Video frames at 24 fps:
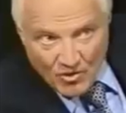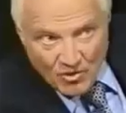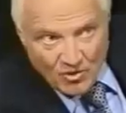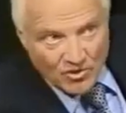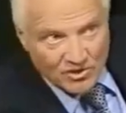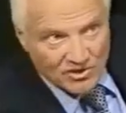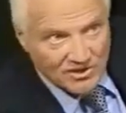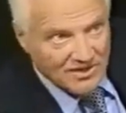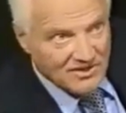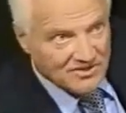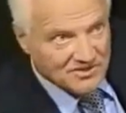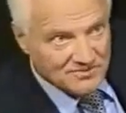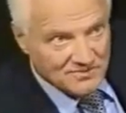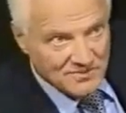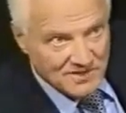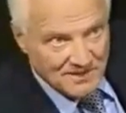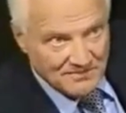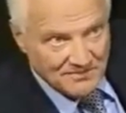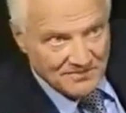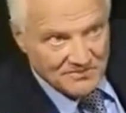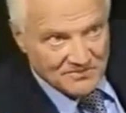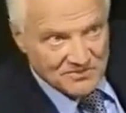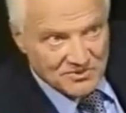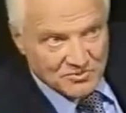all those
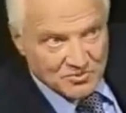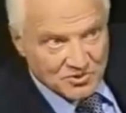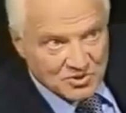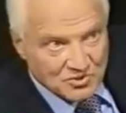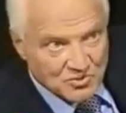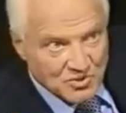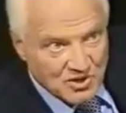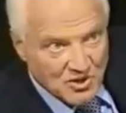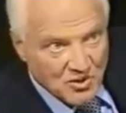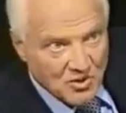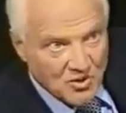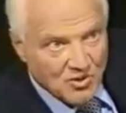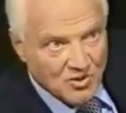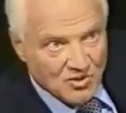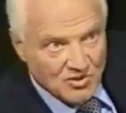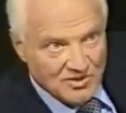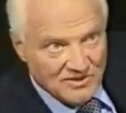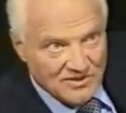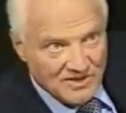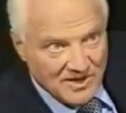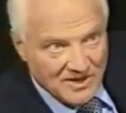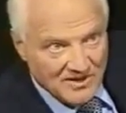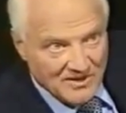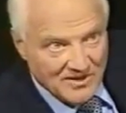problems which we
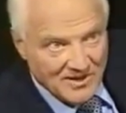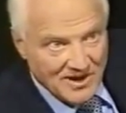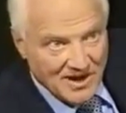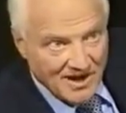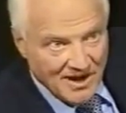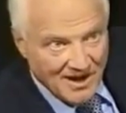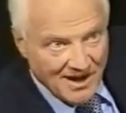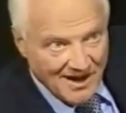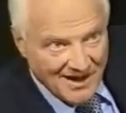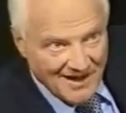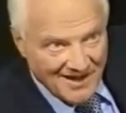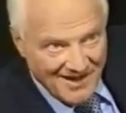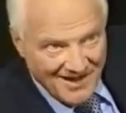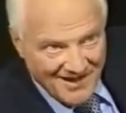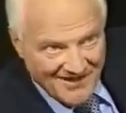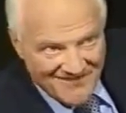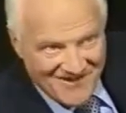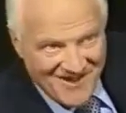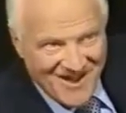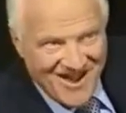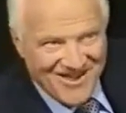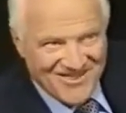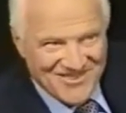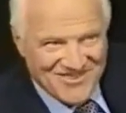all know are
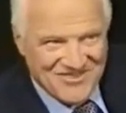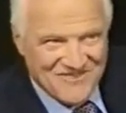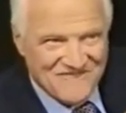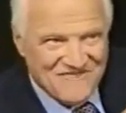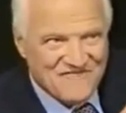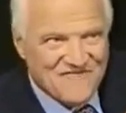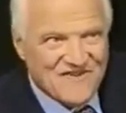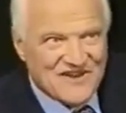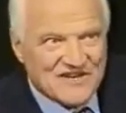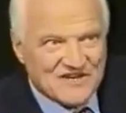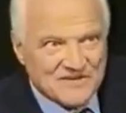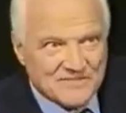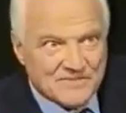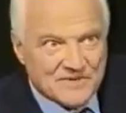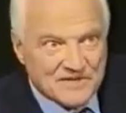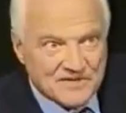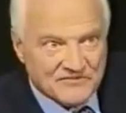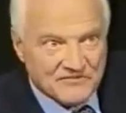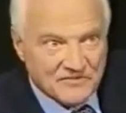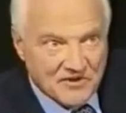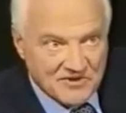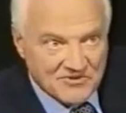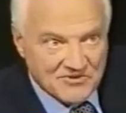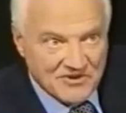the
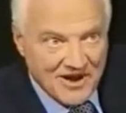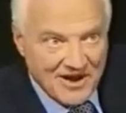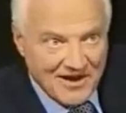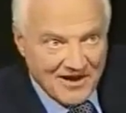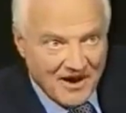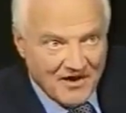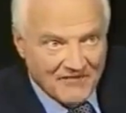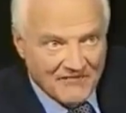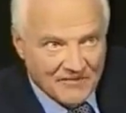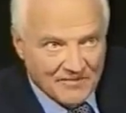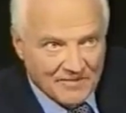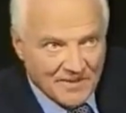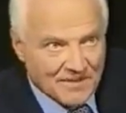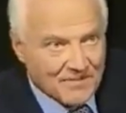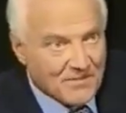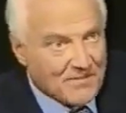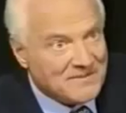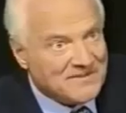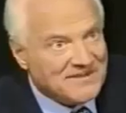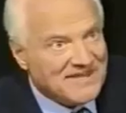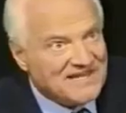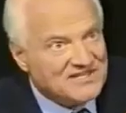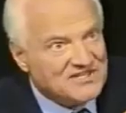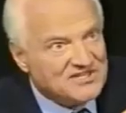fundament of a
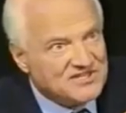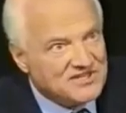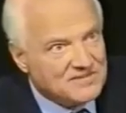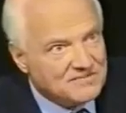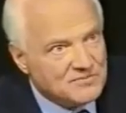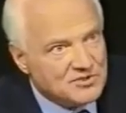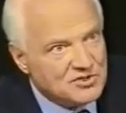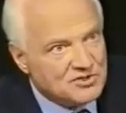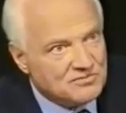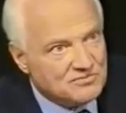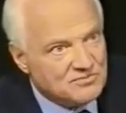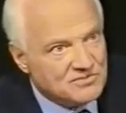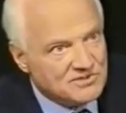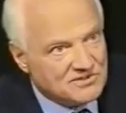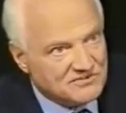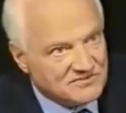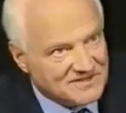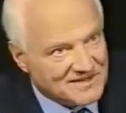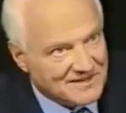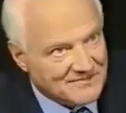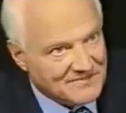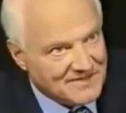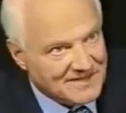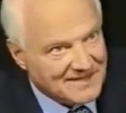problem, but they're symptoms
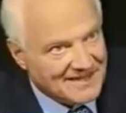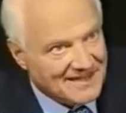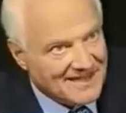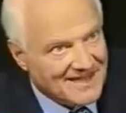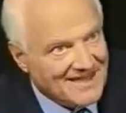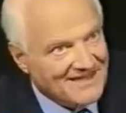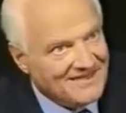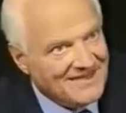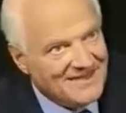of something.